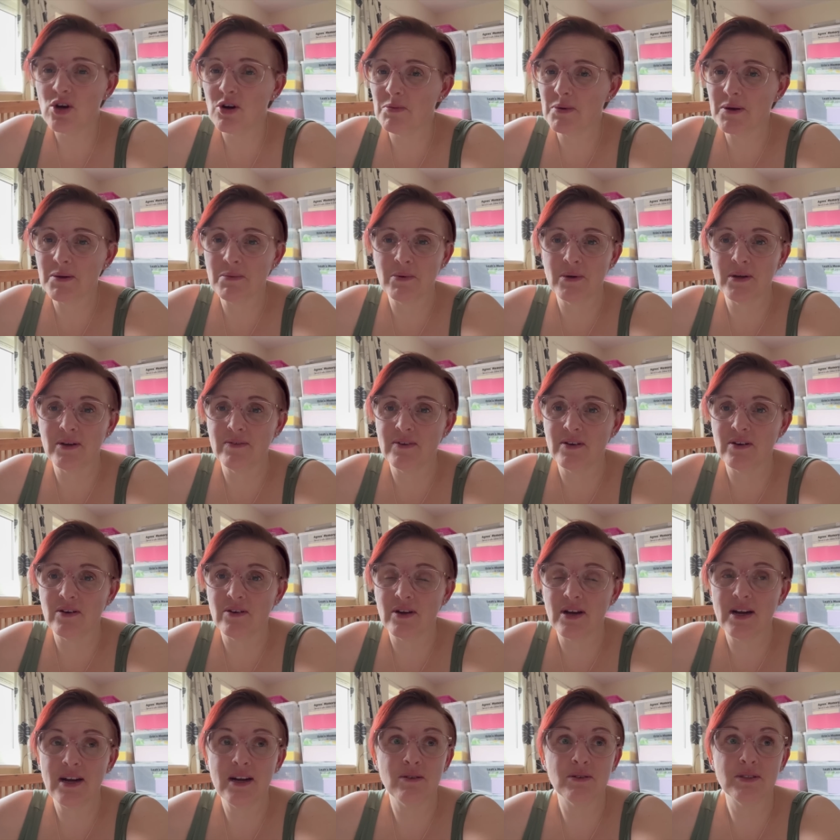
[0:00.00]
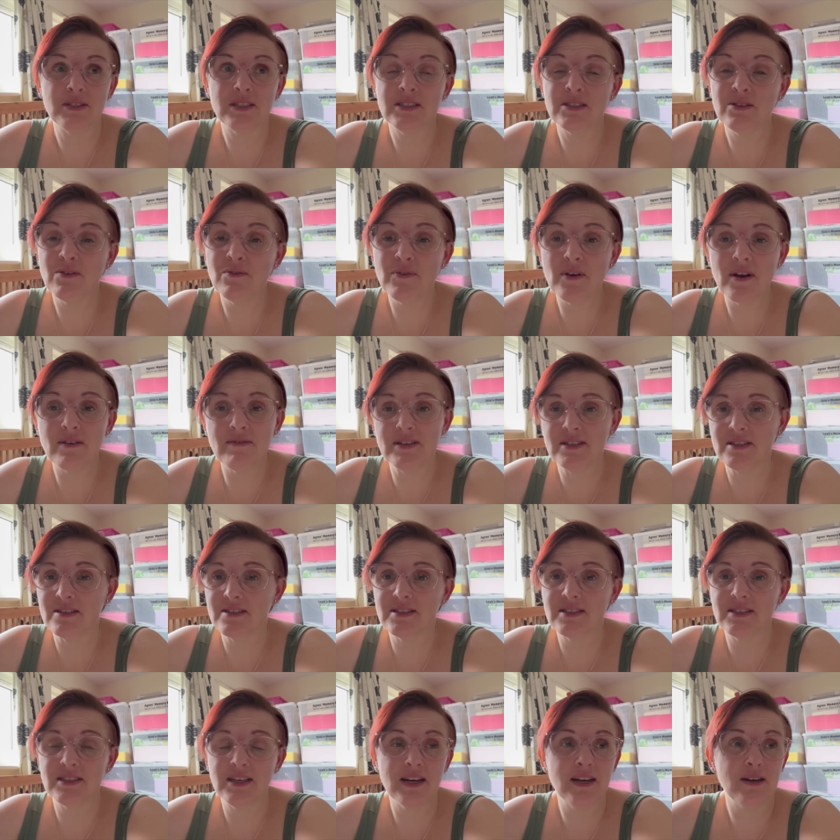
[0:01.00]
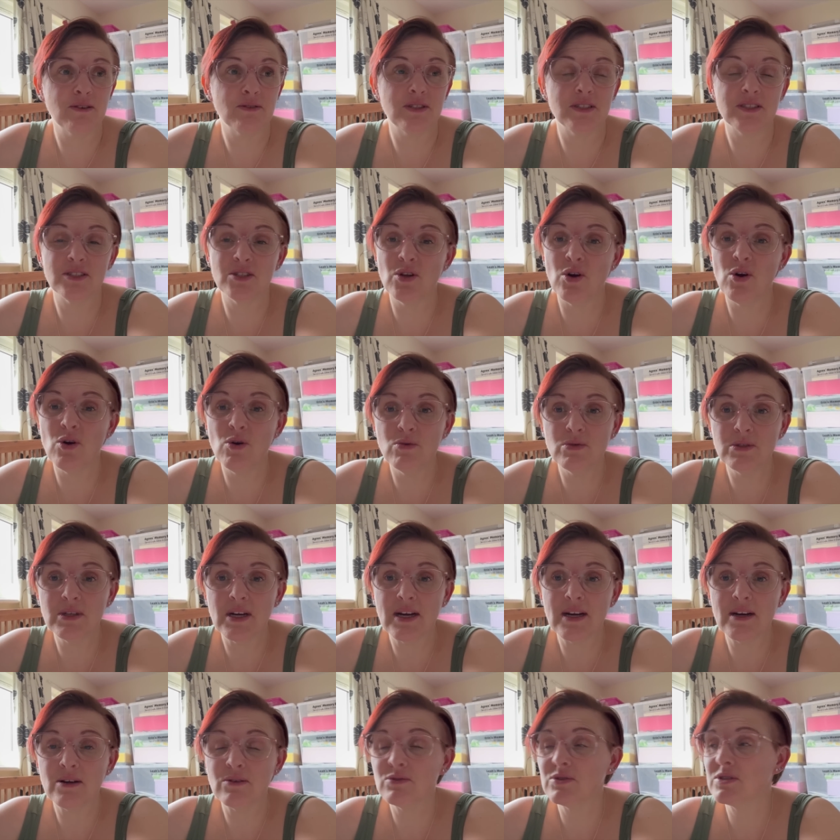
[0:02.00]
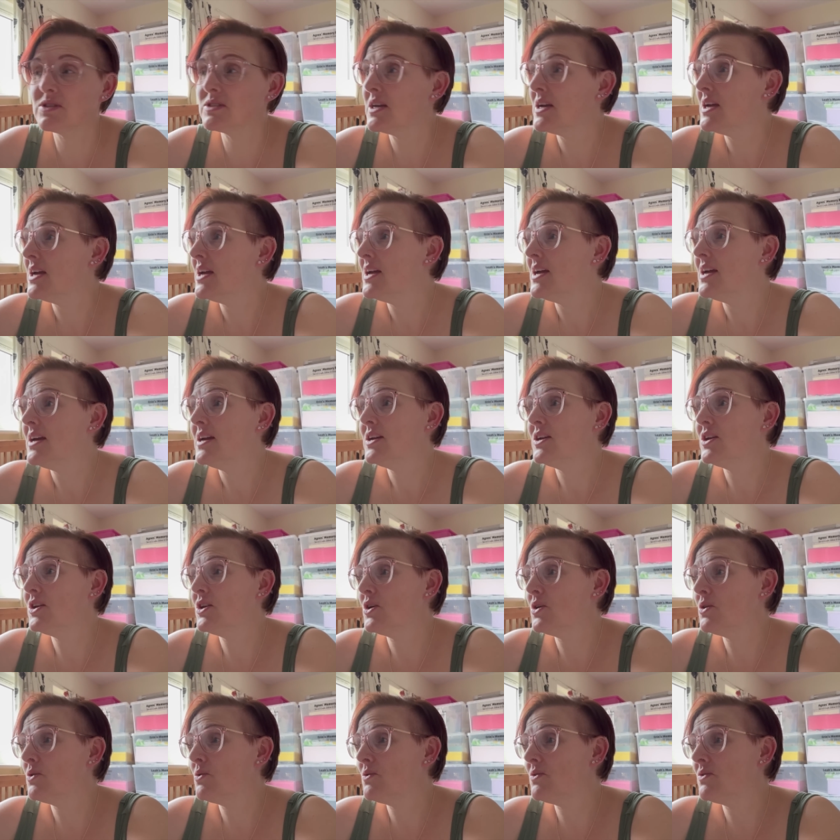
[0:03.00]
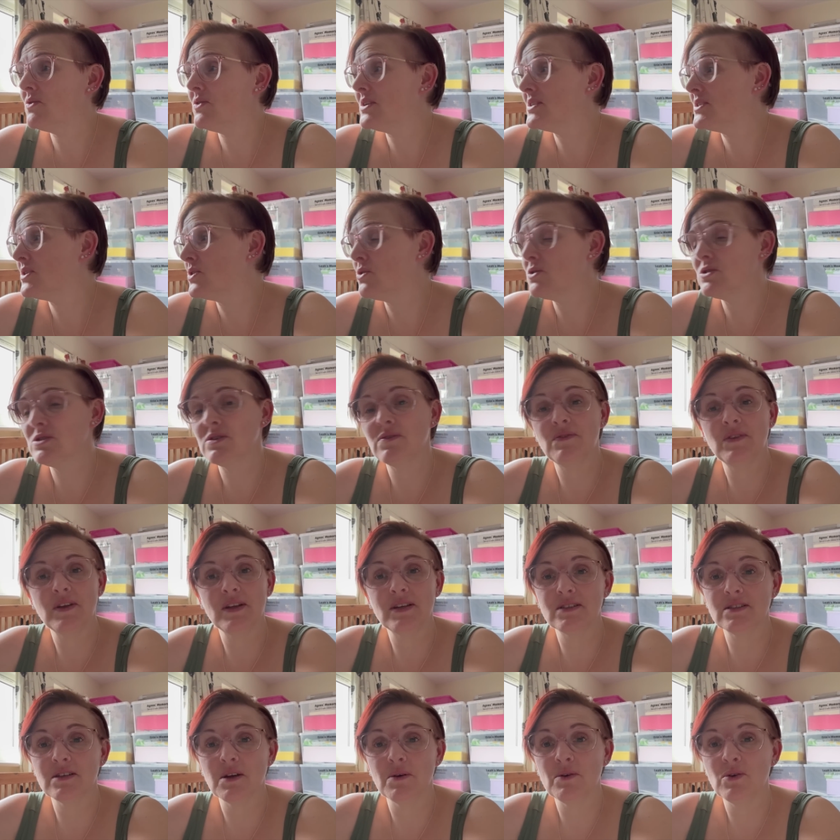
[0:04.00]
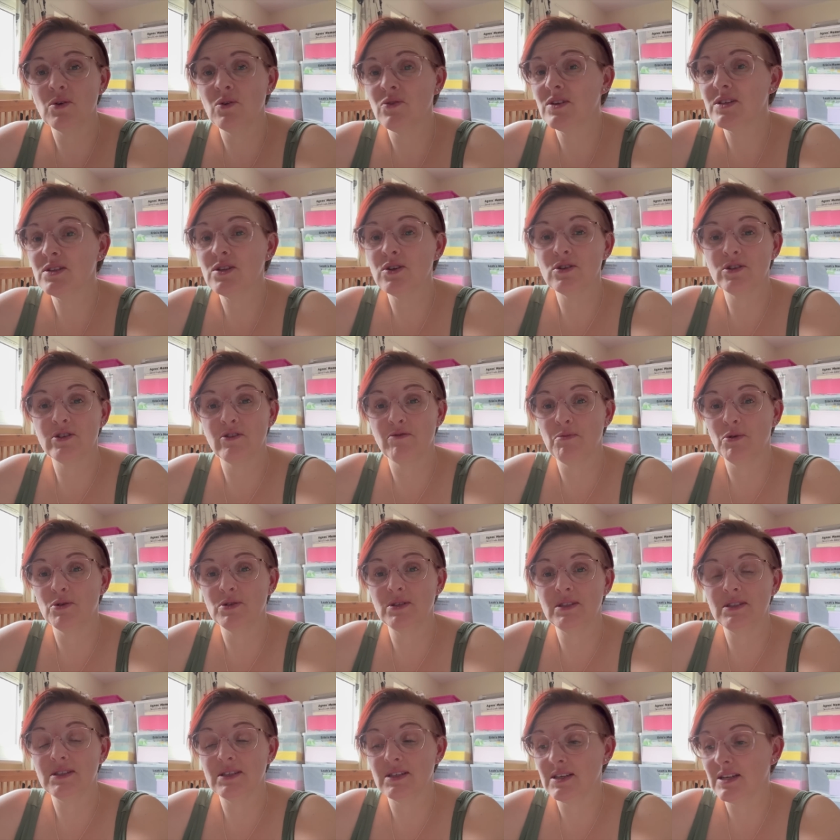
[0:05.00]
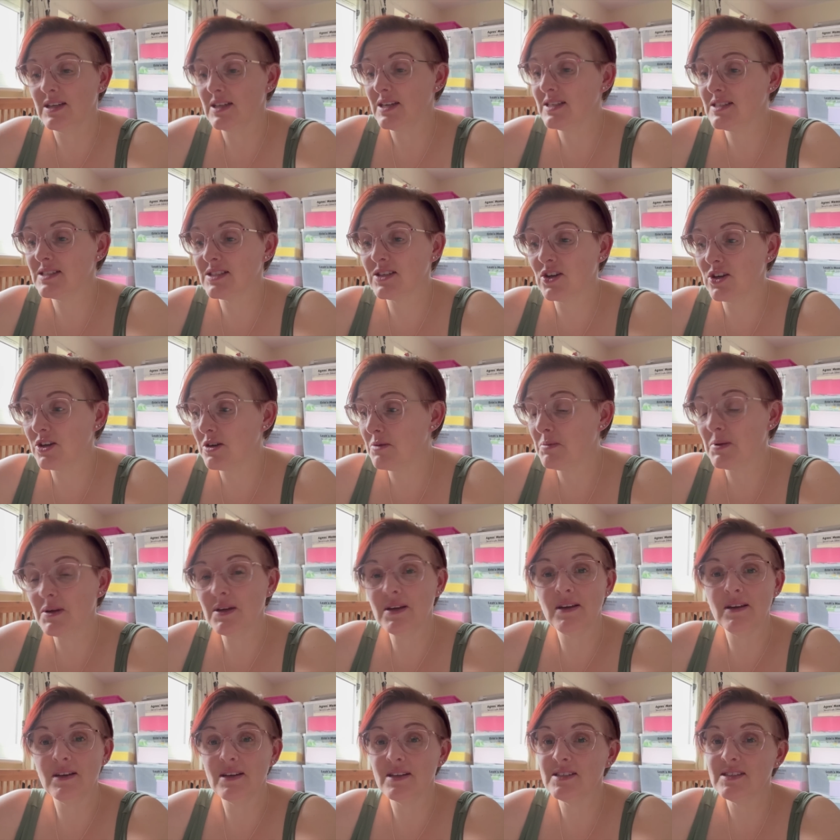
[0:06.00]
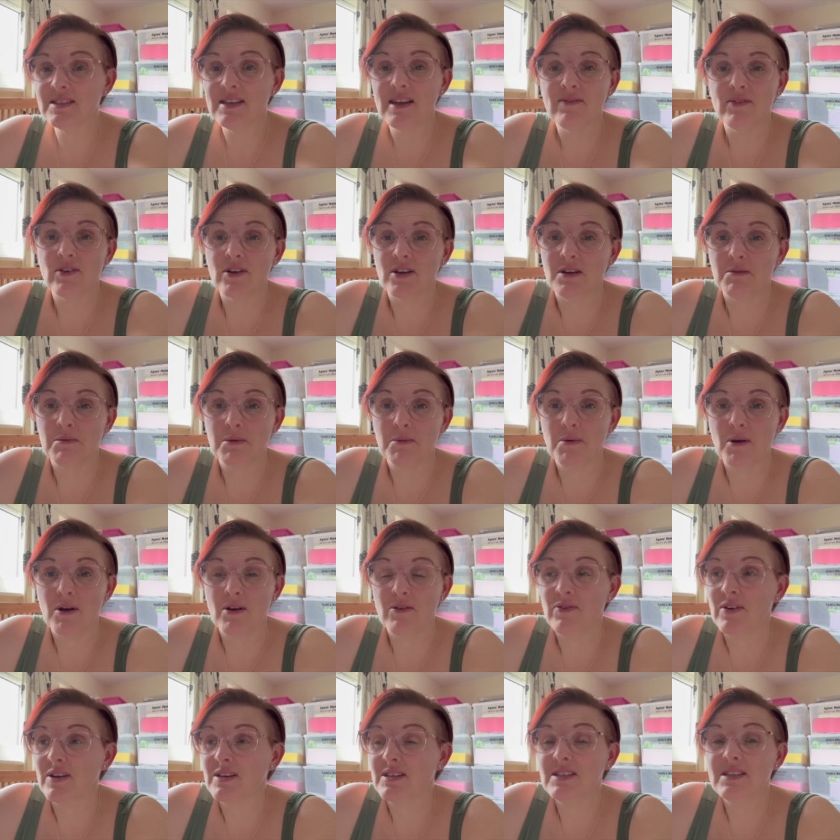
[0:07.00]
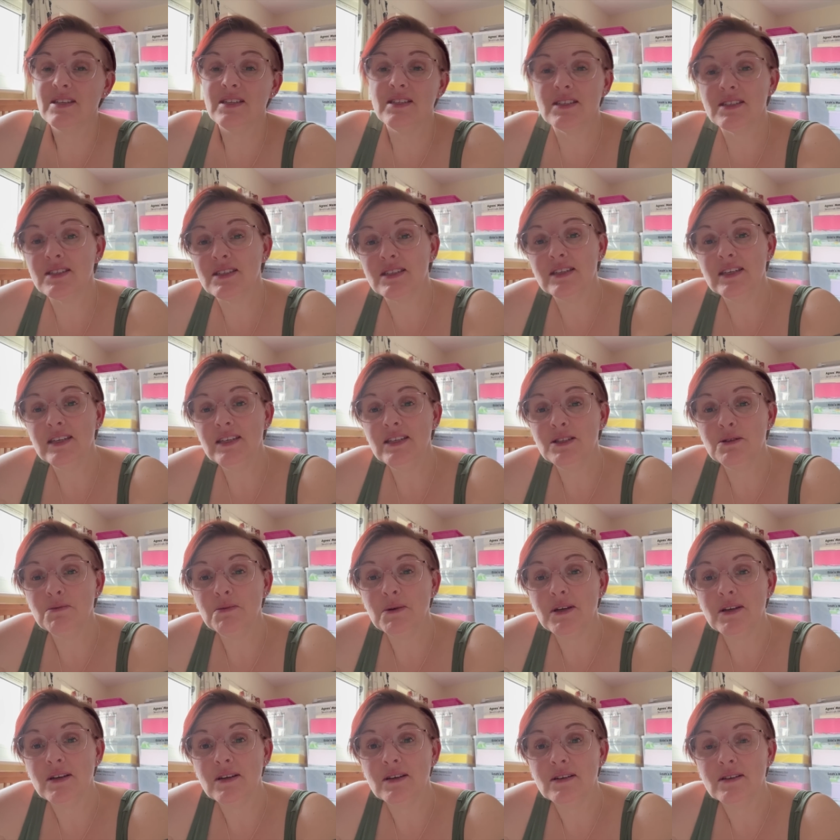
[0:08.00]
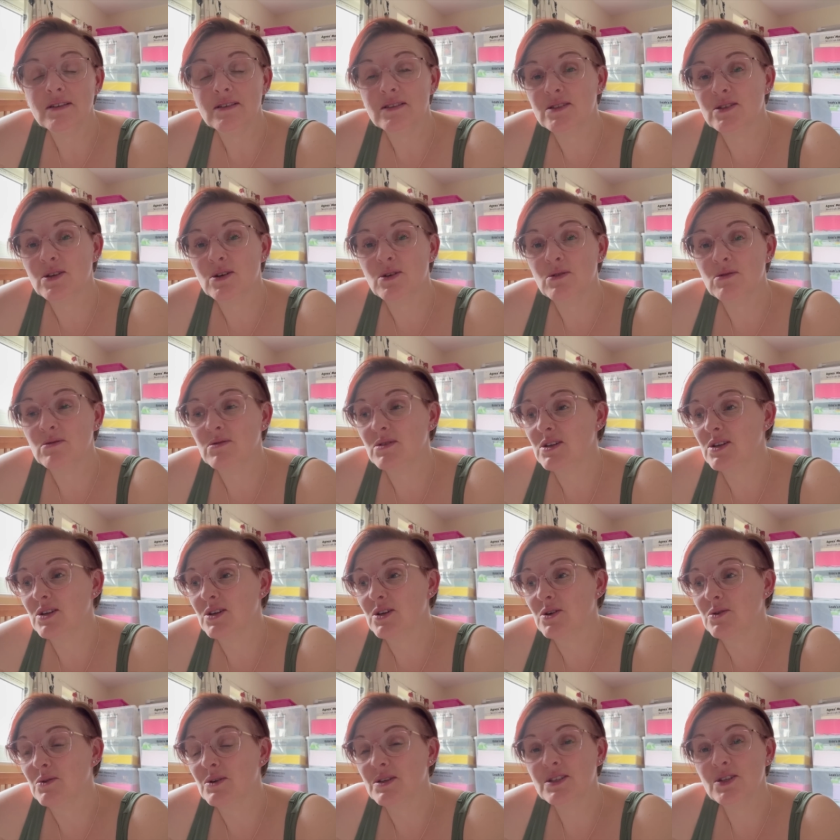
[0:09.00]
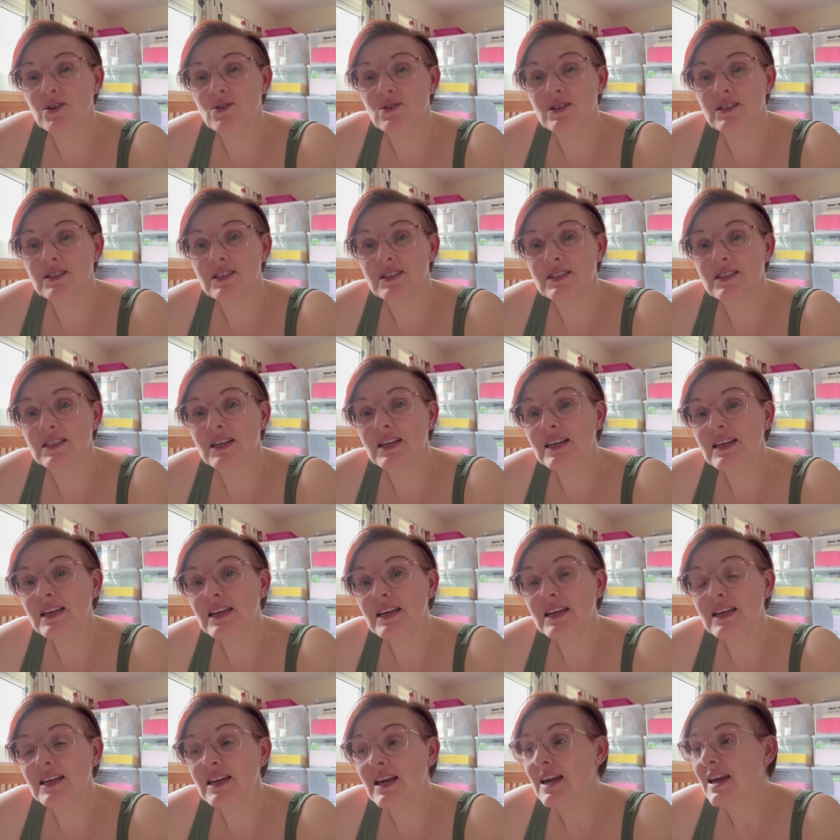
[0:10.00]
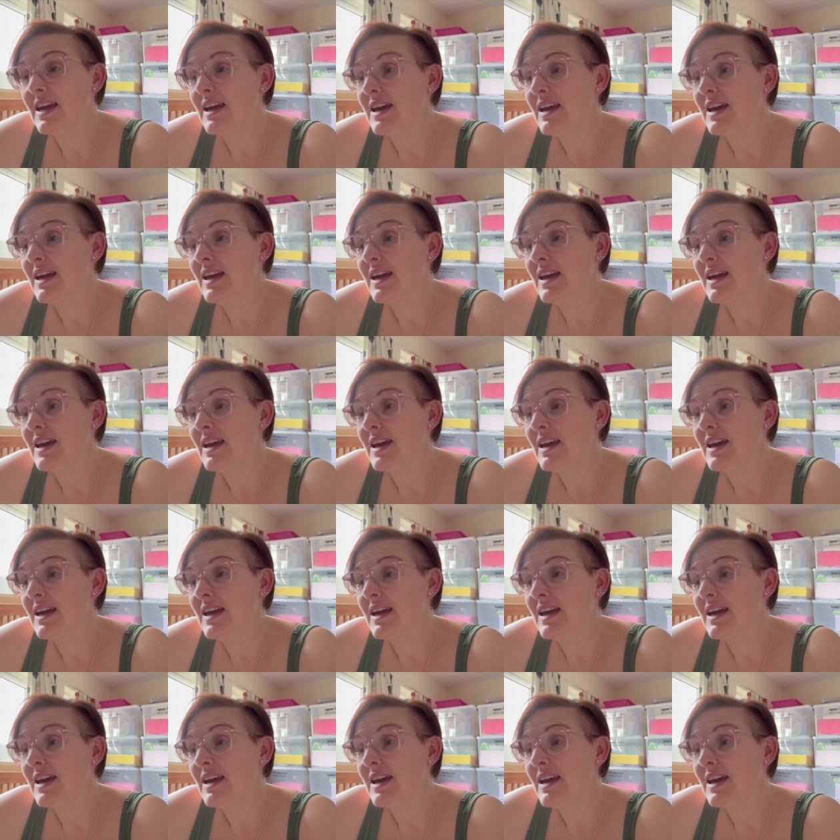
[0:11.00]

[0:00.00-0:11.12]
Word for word: of people living on our house. It's a very dusty house. It's an old house. You know, there's lots of things going on. There's lots of bodies in it. It's going to be, it's never going to be perfect and it doesn't need to be. So, you know, as long as it's clean,